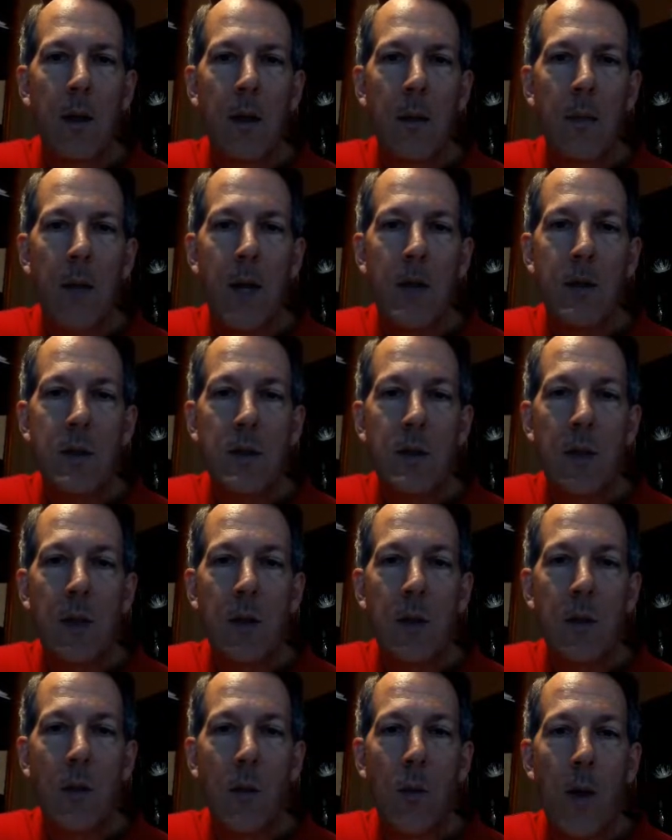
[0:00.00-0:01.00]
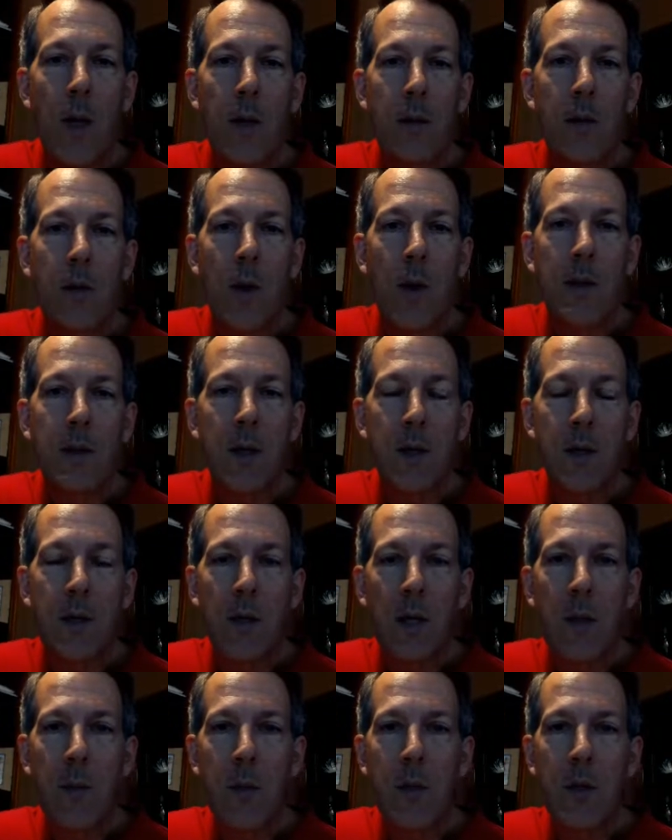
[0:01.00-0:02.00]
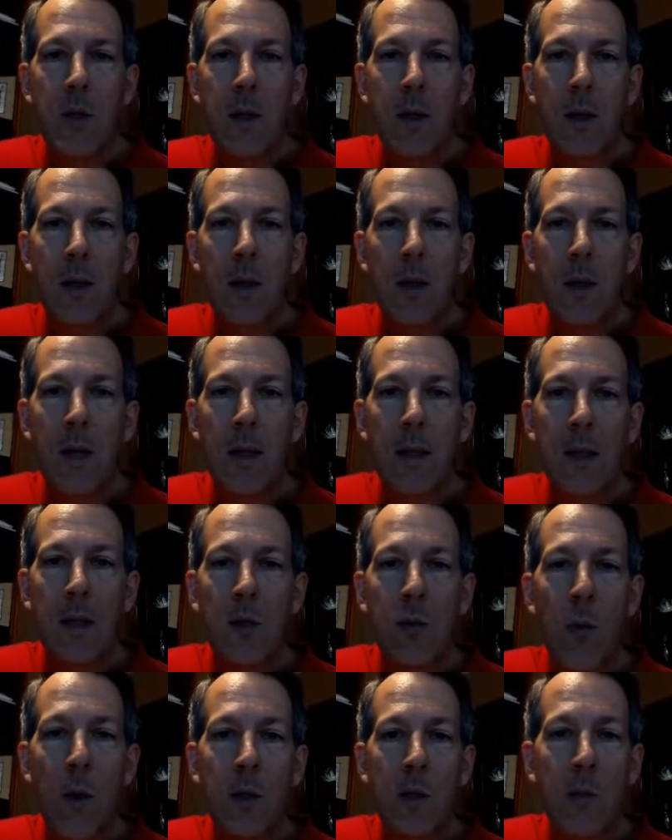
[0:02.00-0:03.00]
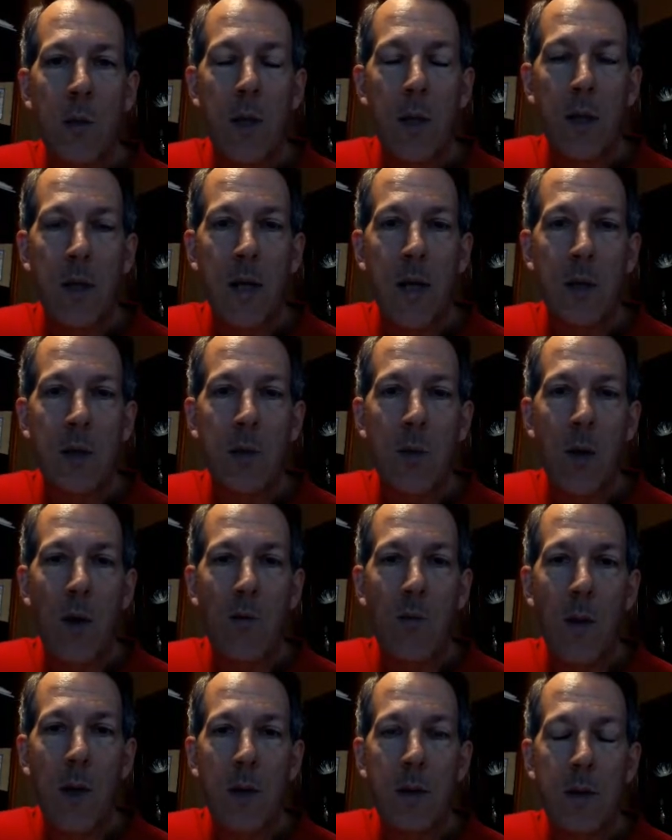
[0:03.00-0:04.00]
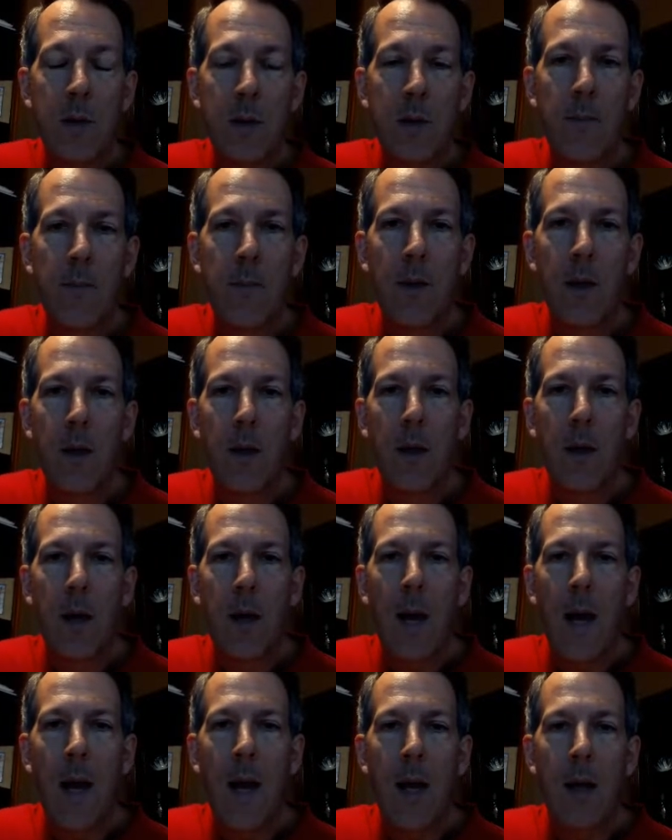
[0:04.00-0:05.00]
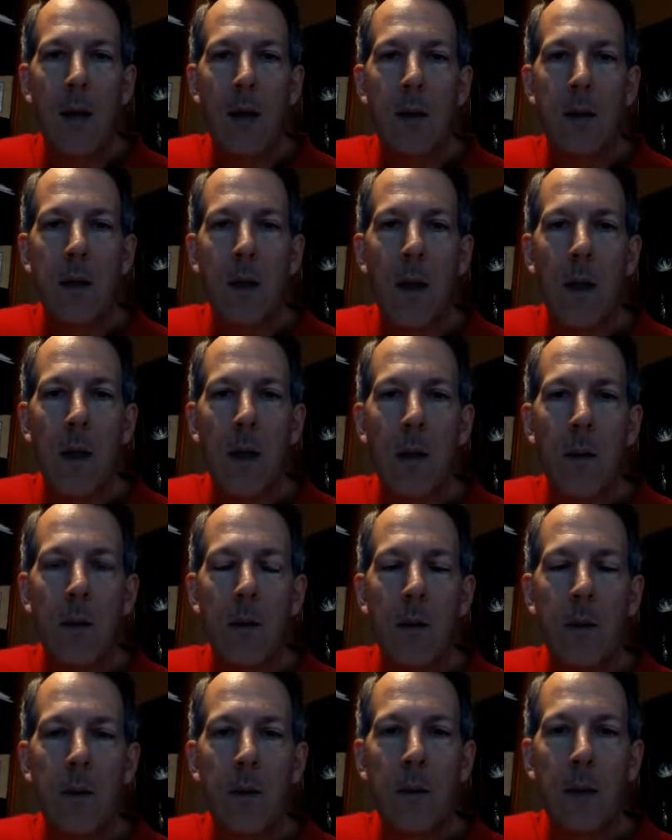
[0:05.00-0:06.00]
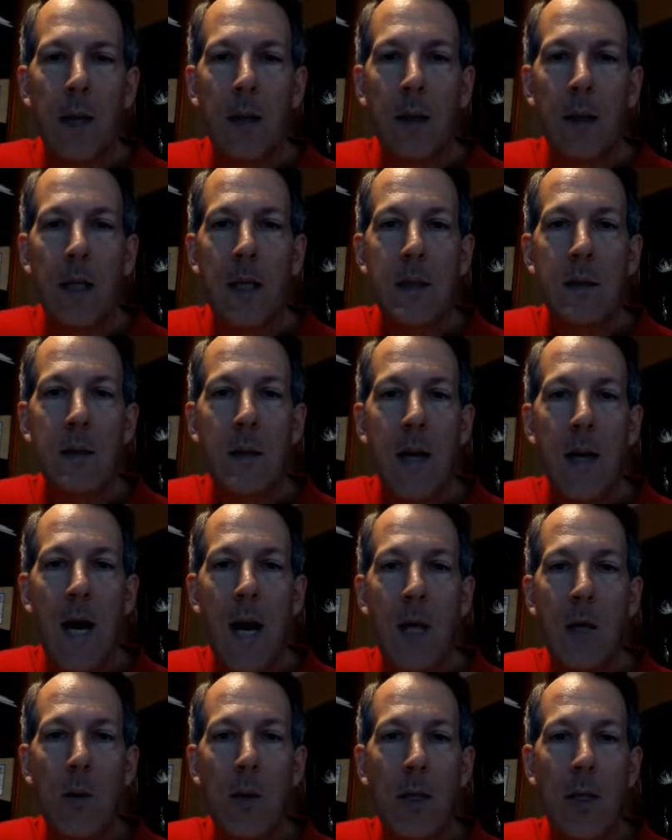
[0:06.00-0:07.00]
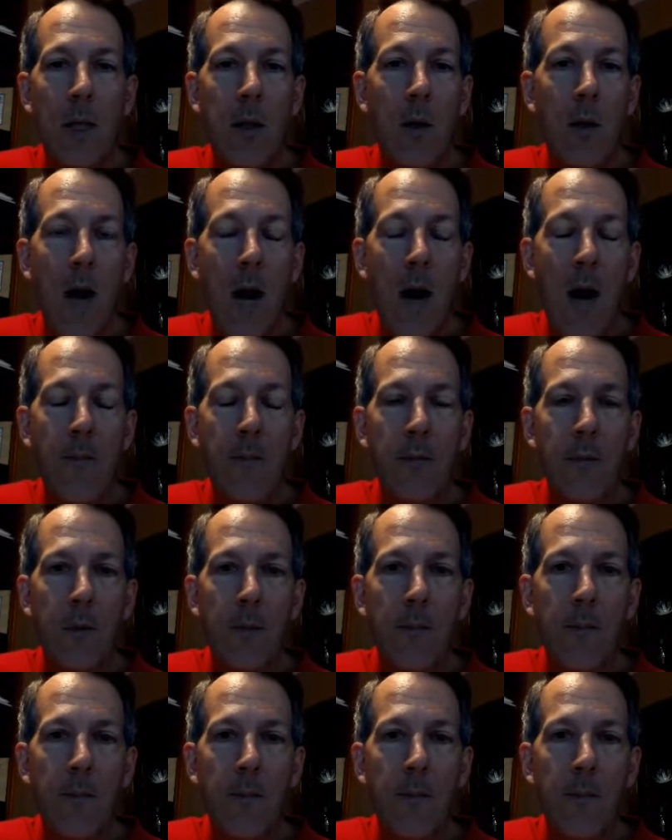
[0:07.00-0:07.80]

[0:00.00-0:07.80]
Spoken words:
Patients then underwent cross-sectional imaging at least once within the next 12 months, and at least annually thereafter.